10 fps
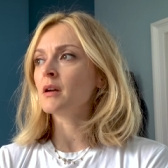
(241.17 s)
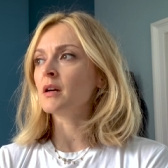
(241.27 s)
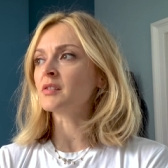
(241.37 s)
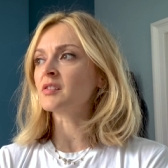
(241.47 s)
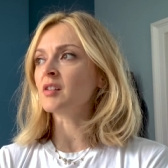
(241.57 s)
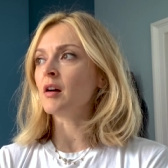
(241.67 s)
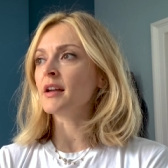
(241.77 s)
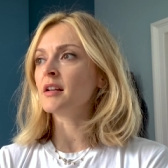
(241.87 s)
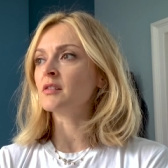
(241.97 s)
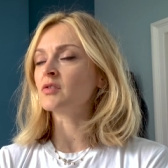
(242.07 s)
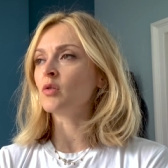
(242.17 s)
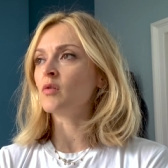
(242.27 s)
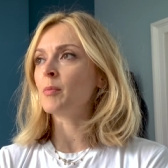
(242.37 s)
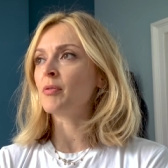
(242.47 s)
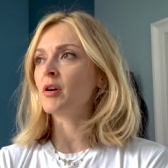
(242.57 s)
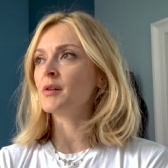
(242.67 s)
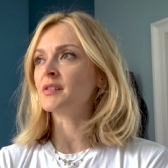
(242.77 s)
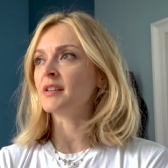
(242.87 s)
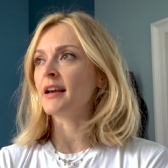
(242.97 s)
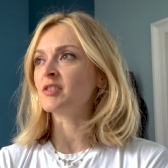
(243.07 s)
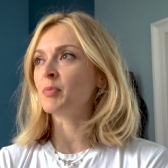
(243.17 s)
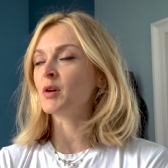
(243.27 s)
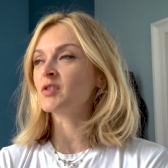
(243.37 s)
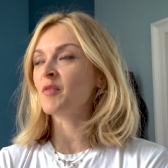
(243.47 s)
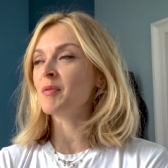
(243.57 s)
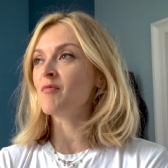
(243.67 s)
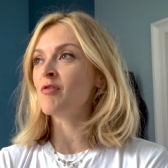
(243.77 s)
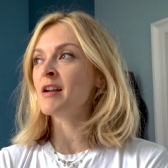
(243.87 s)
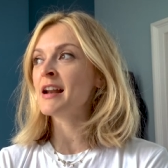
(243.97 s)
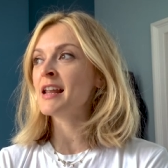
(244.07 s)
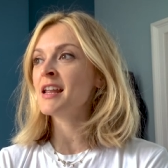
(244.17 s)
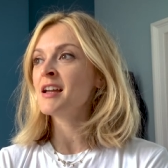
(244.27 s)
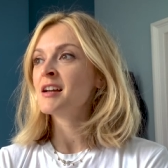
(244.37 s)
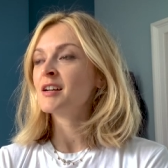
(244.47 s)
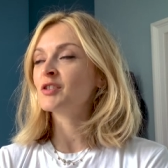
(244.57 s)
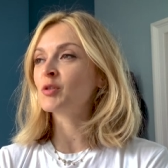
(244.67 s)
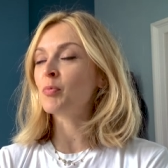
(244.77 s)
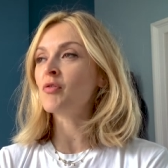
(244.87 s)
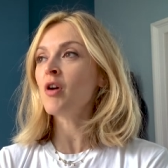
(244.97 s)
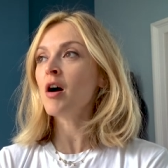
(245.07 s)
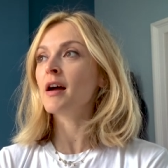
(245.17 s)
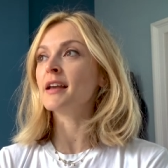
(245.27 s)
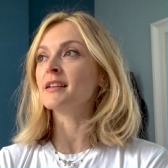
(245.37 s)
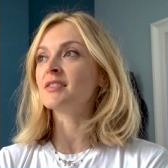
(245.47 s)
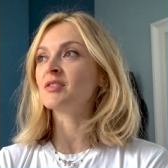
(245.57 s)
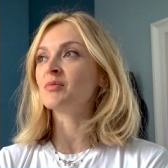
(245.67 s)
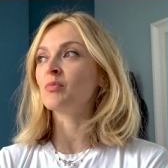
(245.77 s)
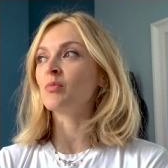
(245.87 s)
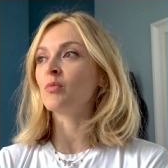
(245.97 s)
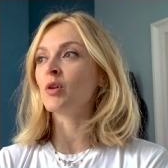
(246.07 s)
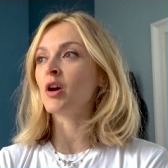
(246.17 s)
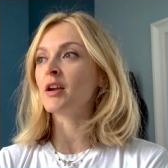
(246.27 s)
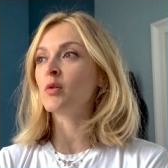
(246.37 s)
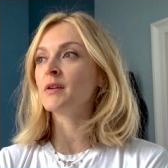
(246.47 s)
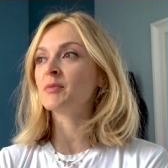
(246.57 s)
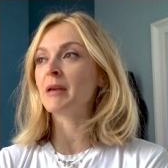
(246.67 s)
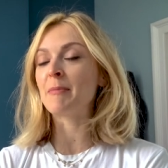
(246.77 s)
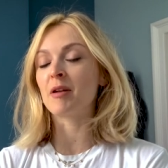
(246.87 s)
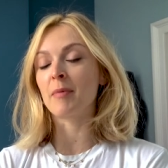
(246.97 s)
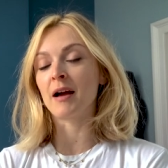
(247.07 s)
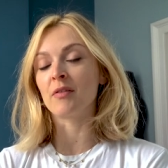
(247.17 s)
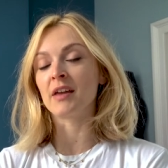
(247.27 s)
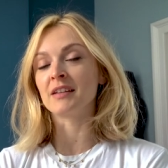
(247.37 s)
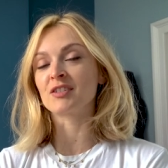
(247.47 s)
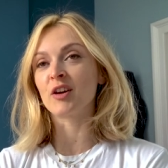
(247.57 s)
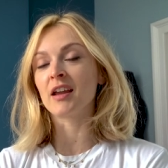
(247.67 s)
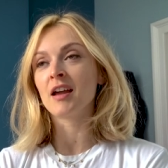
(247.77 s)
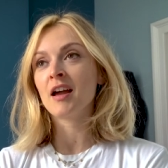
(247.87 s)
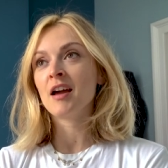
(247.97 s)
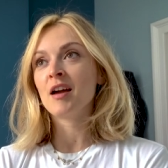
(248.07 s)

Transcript: a science or a process, because I've been really surprised when I quiz people about this. Like,